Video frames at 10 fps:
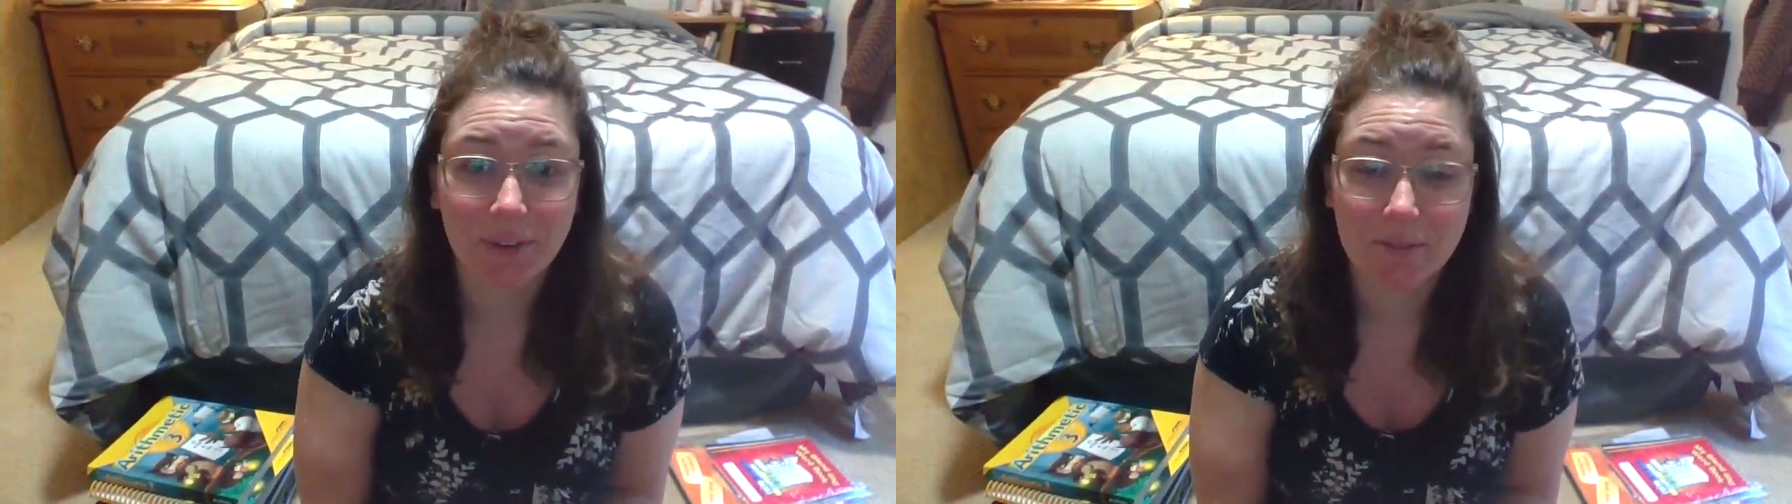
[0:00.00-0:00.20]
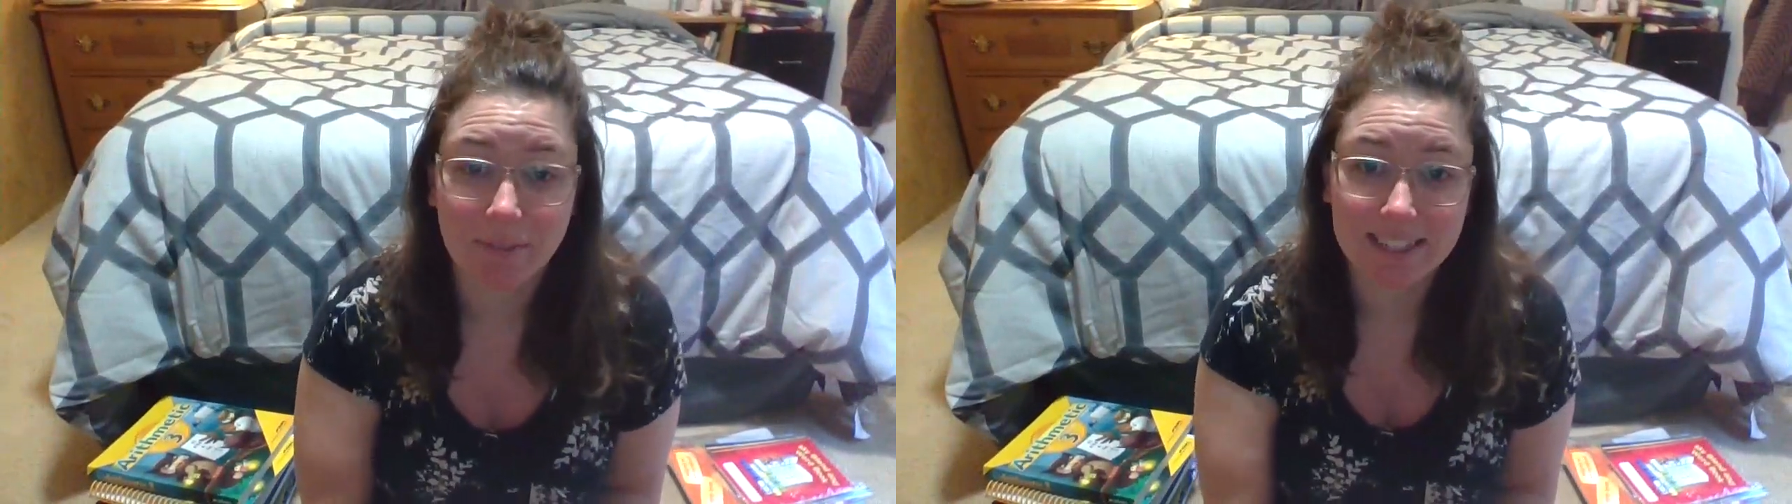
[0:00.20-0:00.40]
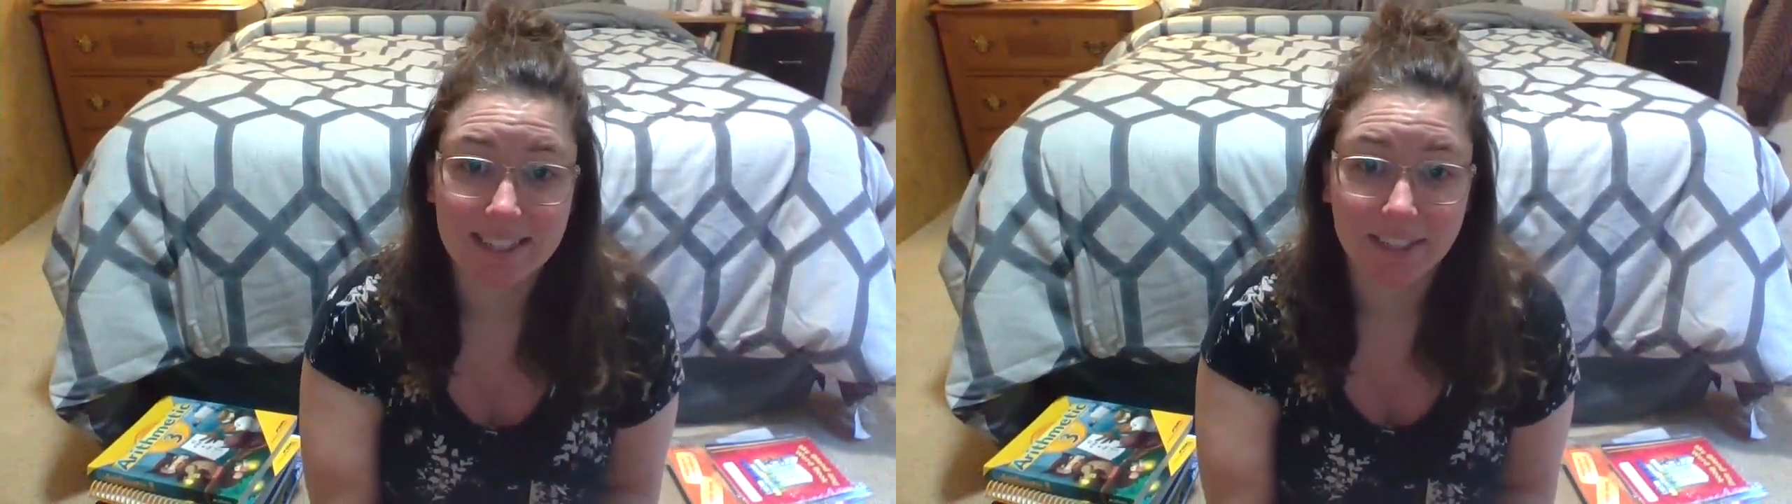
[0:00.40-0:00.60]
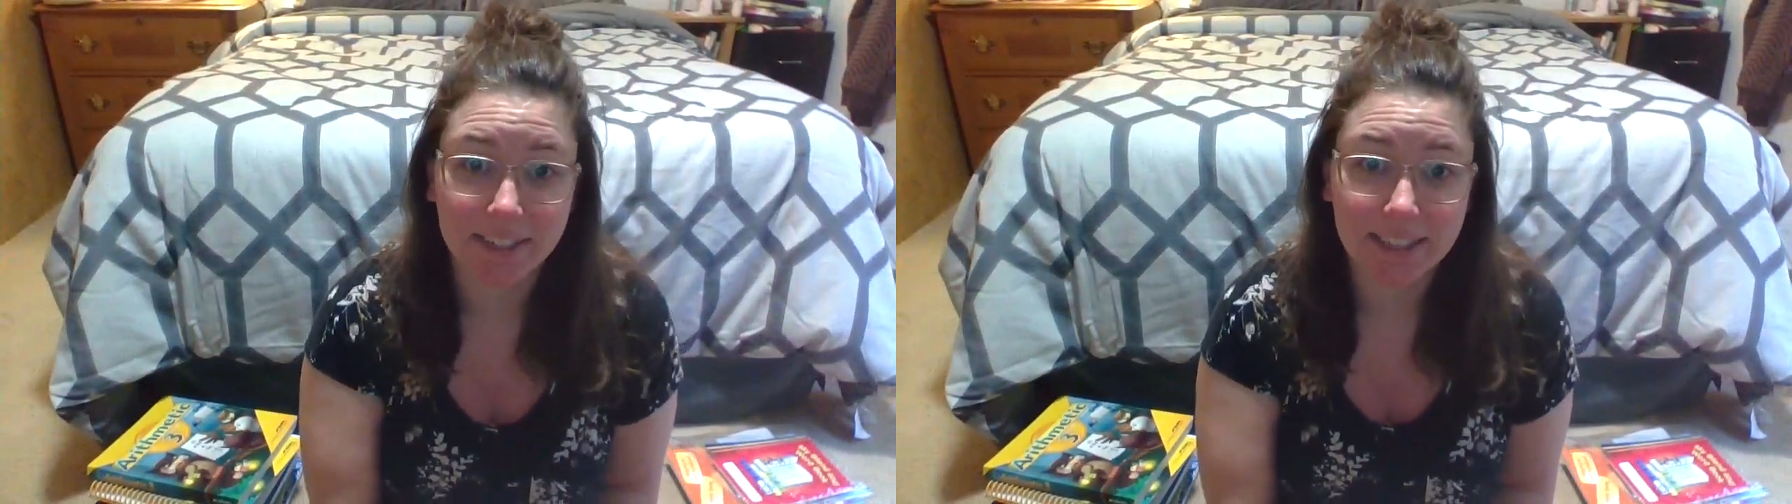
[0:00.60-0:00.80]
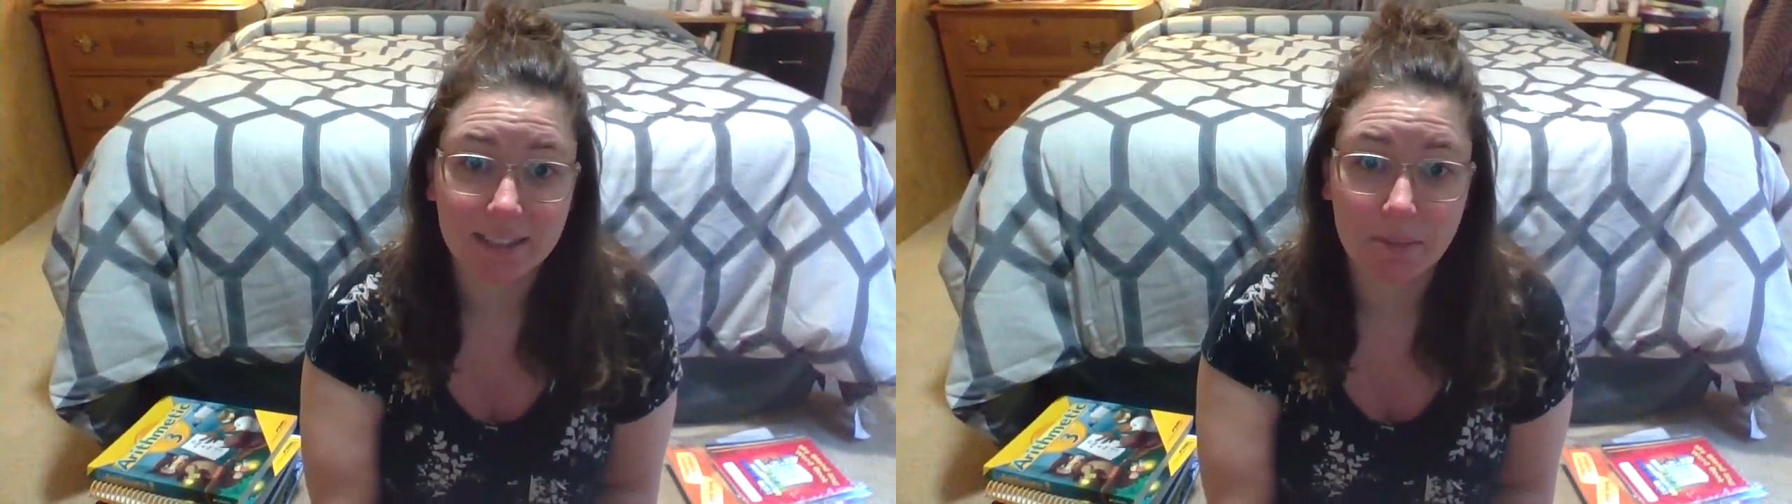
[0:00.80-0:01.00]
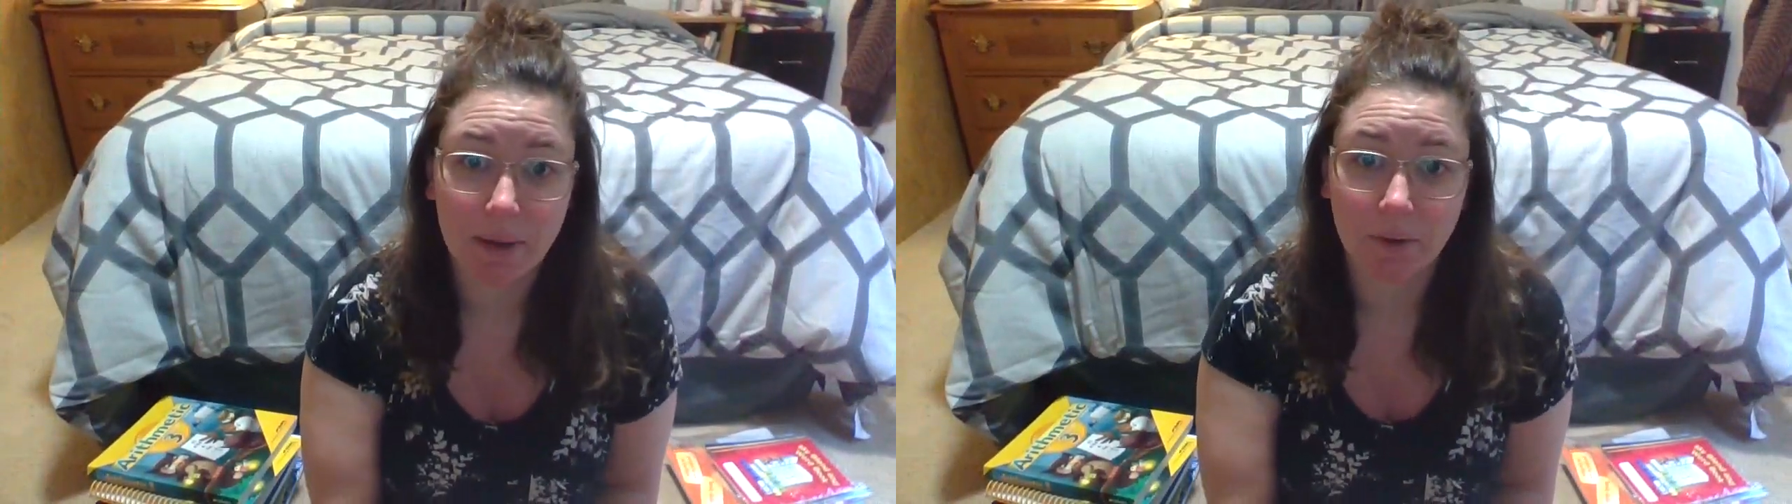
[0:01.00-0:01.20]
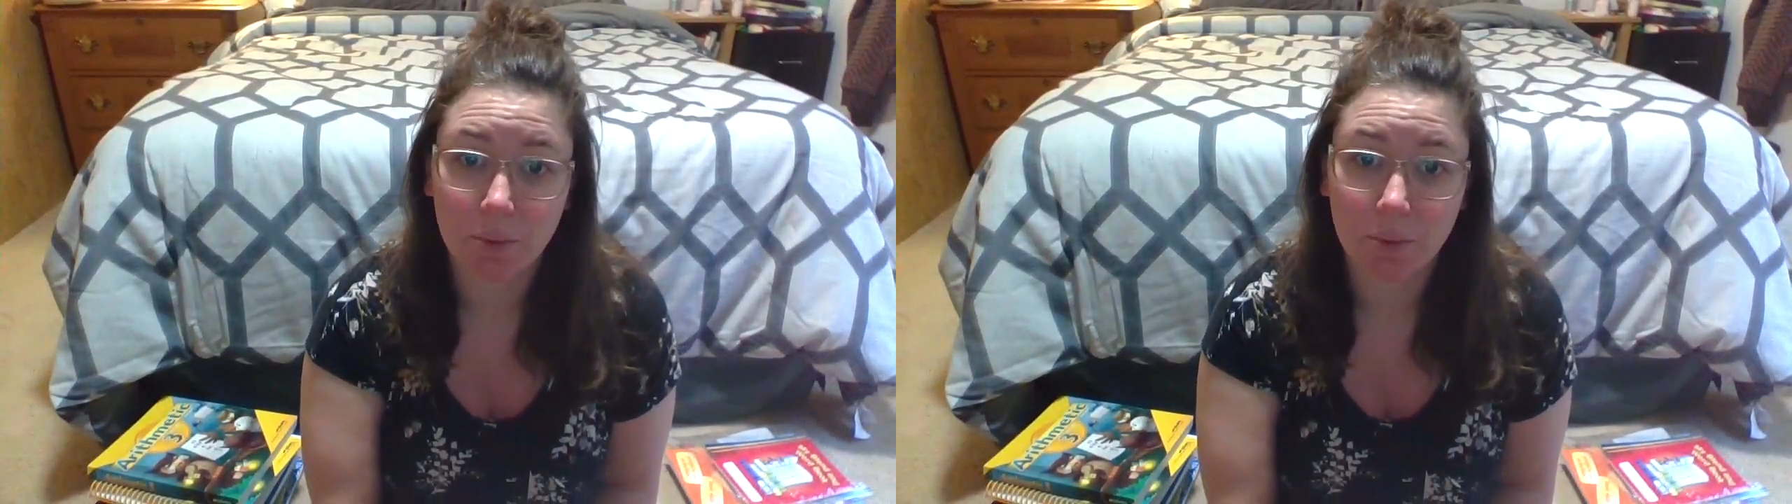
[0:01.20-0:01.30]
in my series about